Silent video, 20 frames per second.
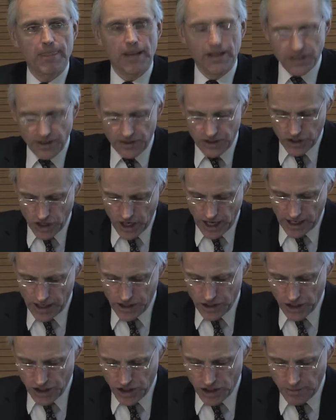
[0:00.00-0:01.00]
and other
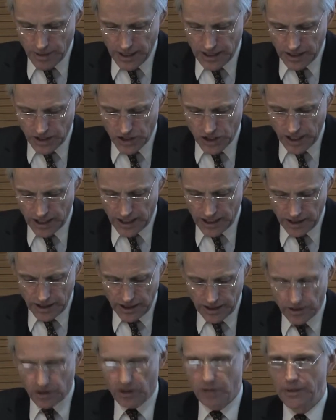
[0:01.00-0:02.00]
challenges to make a circular
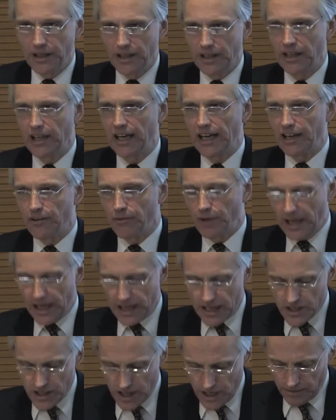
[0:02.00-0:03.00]
economy a
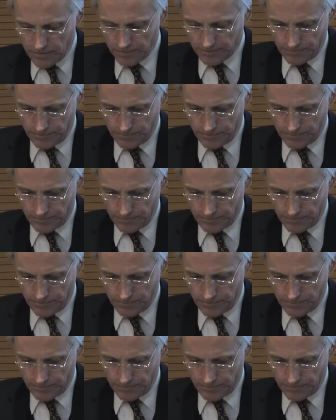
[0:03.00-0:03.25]
reality.